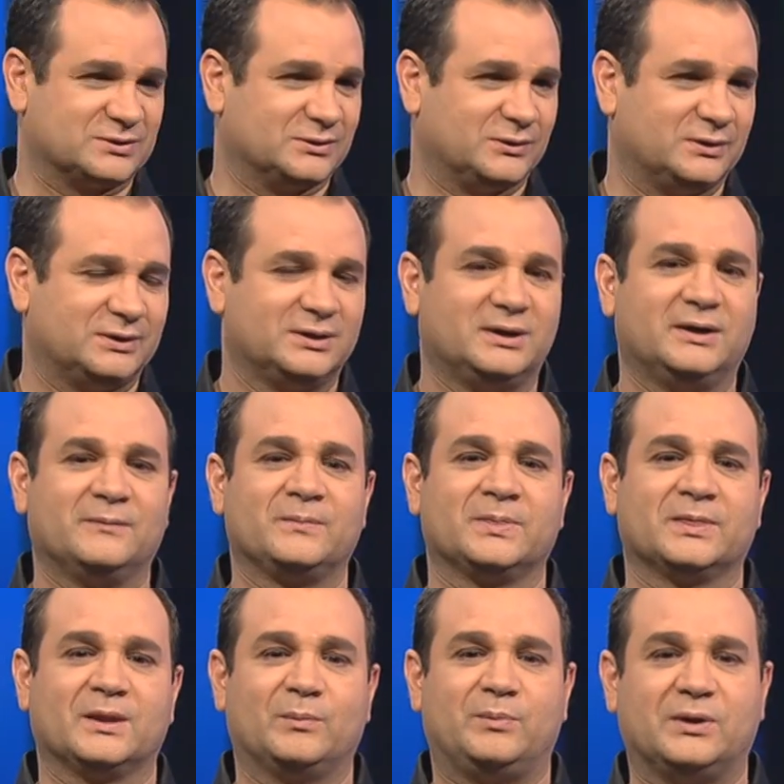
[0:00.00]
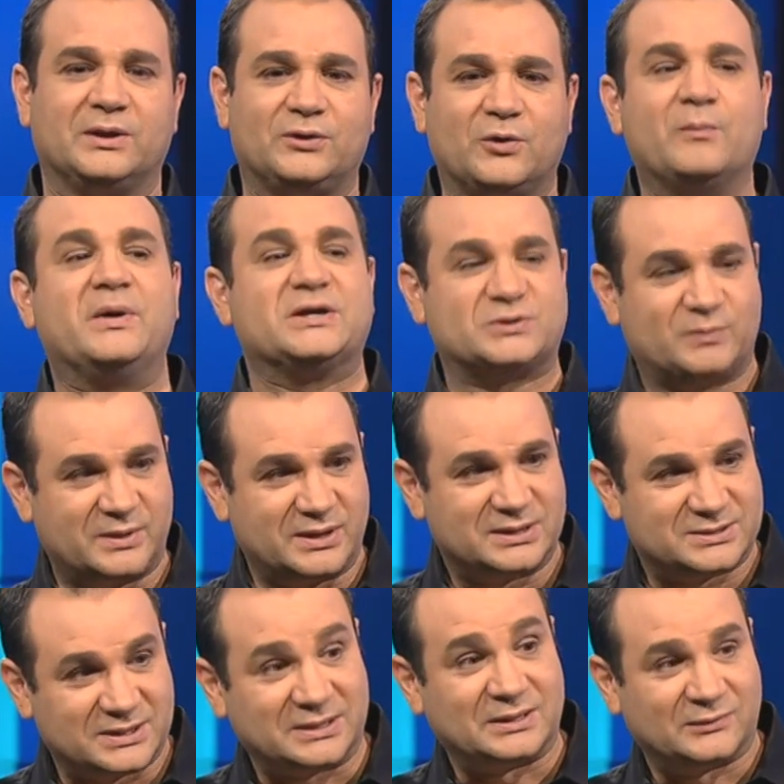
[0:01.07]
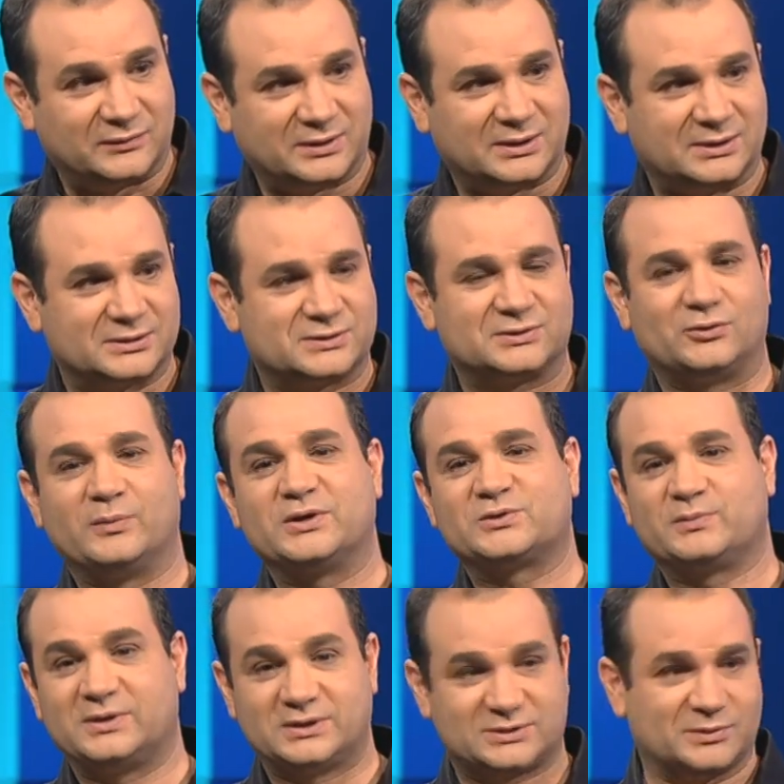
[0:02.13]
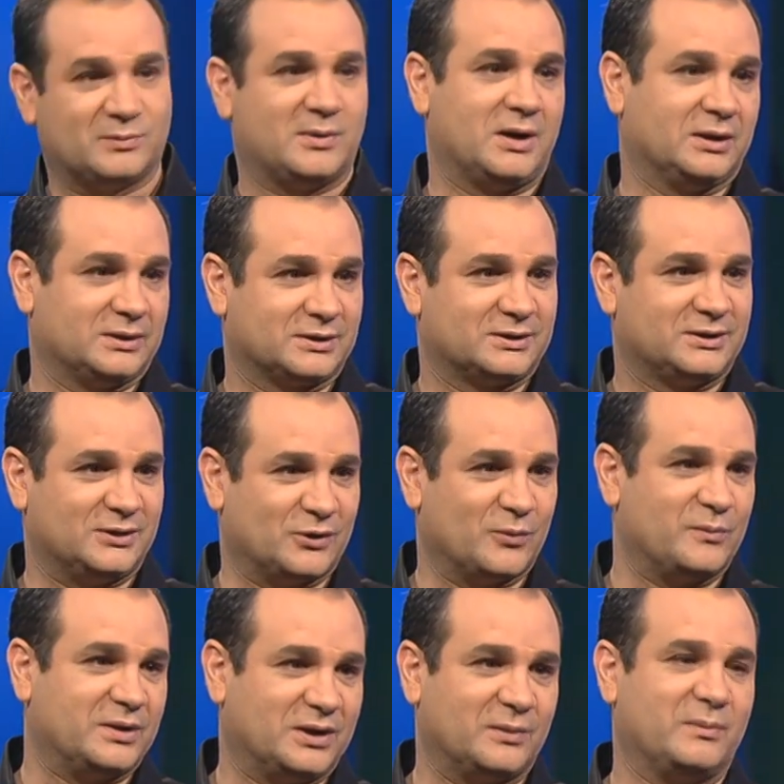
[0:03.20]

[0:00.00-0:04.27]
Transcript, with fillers: Lord. Yeah. But there must be a significance. There must be a symbolic, you know, meaning